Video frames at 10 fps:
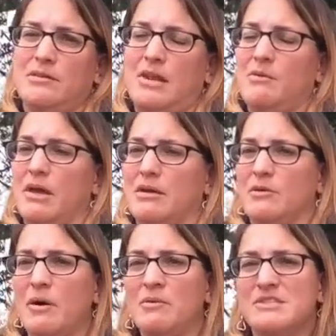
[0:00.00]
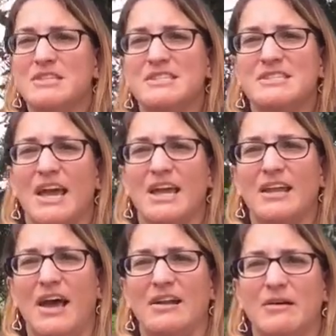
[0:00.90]
Anyway, what was the
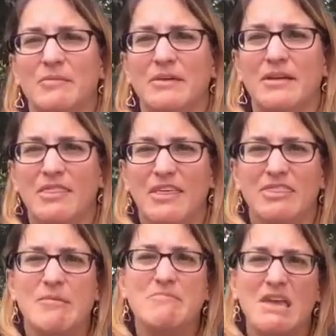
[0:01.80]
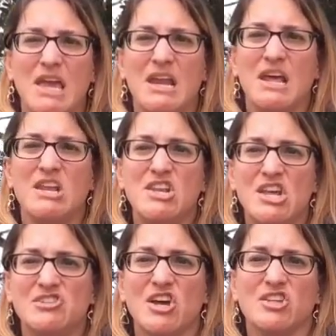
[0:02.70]
second item that the mean
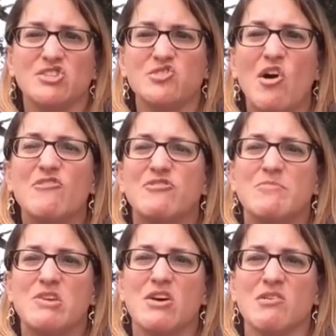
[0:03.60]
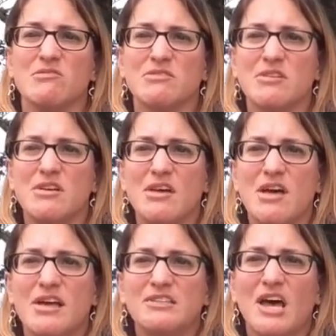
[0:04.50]
ninja stole from you?
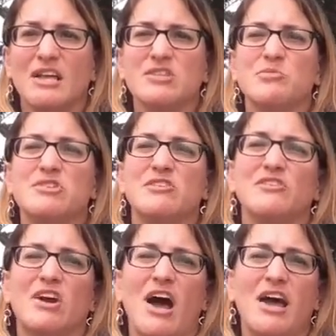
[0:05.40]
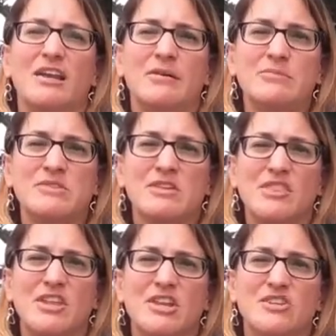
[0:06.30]
Tell us which of your items
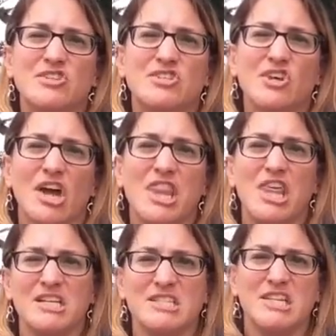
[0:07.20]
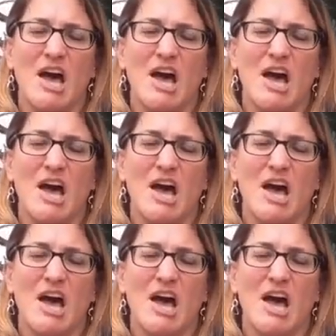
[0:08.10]
the ninja took this